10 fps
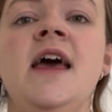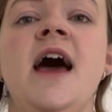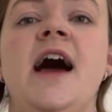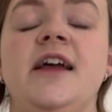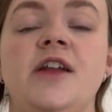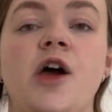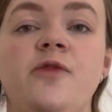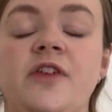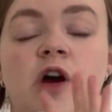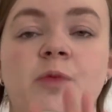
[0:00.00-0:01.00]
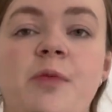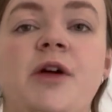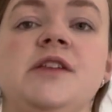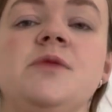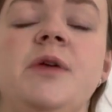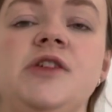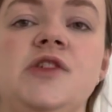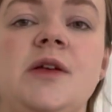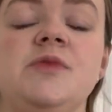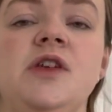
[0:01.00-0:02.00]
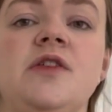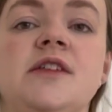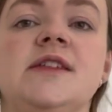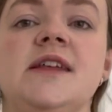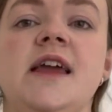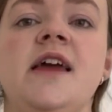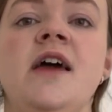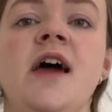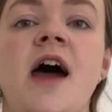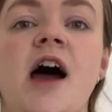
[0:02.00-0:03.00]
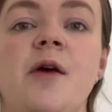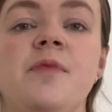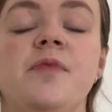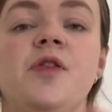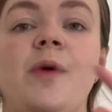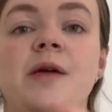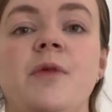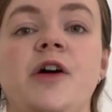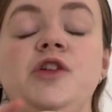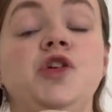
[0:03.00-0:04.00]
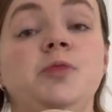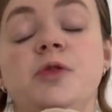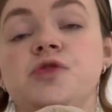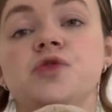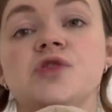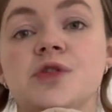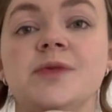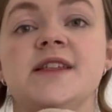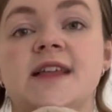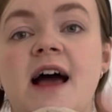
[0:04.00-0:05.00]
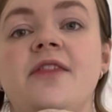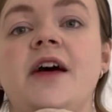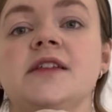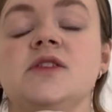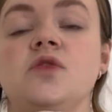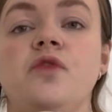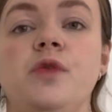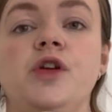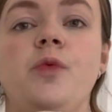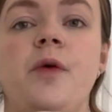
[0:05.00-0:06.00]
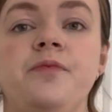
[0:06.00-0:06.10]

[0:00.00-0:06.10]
and hopefully I'll be putting some pictures up so you can see the way my newborn daughter was sat. That's sort of what you want.